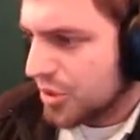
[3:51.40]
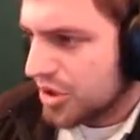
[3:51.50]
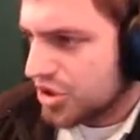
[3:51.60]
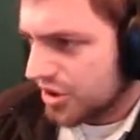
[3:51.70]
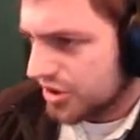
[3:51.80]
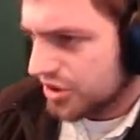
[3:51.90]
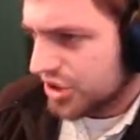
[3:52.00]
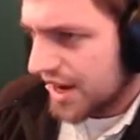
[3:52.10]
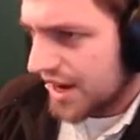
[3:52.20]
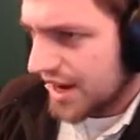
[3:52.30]
upgrade
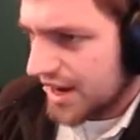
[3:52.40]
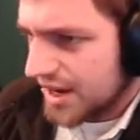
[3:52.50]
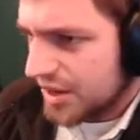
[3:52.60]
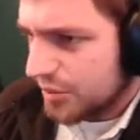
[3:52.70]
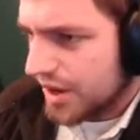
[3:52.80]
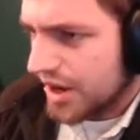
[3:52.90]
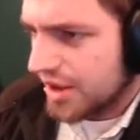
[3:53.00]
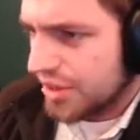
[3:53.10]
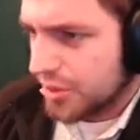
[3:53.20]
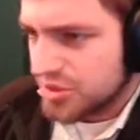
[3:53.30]
charge, and why
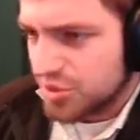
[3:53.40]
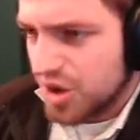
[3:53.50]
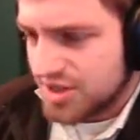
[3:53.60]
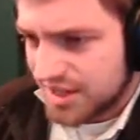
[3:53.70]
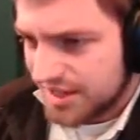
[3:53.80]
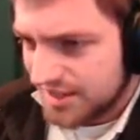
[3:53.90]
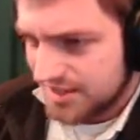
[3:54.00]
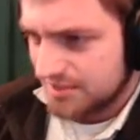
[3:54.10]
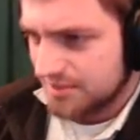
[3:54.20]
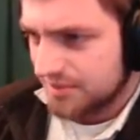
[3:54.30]
not throw some rocks at
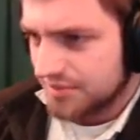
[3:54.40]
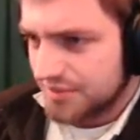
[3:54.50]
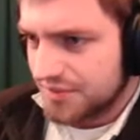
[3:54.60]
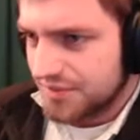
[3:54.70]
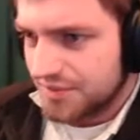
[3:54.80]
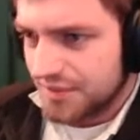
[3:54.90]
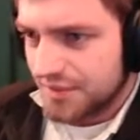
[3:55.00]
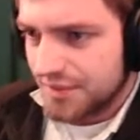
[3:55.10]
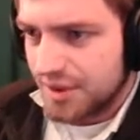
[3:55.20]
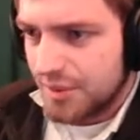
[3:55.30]

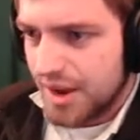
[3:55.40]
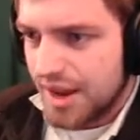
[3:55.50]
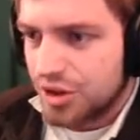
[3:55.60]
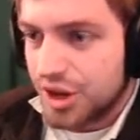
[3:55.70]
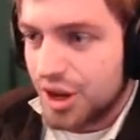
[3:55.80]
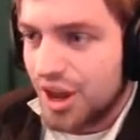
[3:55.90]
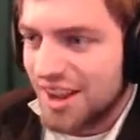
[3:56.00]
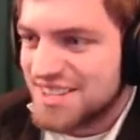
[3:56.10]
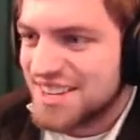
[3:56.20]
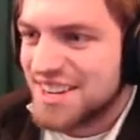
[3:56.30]
kids? Man, look at
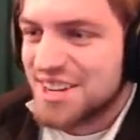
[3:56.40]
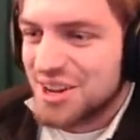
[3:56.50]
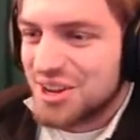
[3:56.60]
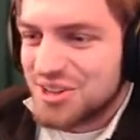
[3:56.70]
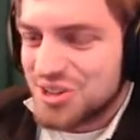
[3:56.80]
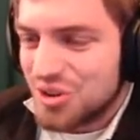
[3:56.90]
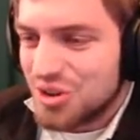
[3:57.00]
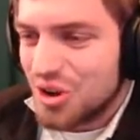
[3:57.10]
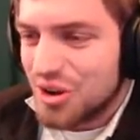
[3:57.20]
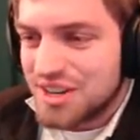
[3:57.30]
us. So
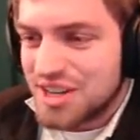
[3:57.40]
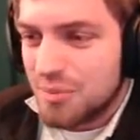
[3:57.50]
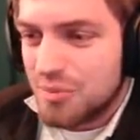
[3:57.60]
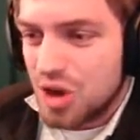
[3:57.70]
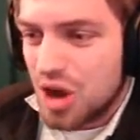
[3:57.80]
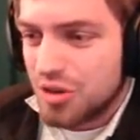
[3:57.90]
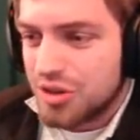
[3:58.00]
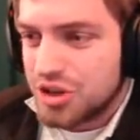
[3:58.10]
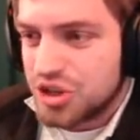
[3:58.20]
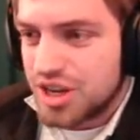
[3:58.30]
you can already tell, other
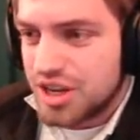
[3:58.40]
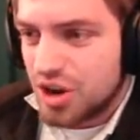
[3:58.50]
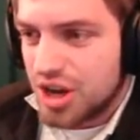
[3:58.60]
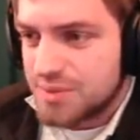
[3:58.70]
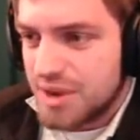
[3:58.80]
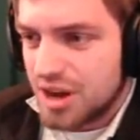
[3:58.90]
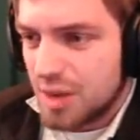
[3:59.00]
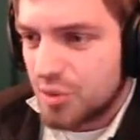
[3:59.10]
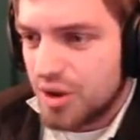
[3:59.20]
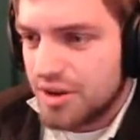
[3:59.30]
than just getting a cosmetic
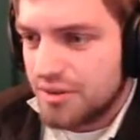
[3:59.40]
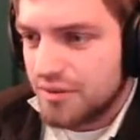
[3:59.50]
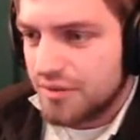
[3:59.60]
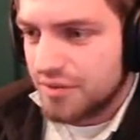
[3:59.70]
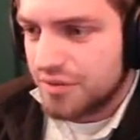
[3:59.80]
upgrade, you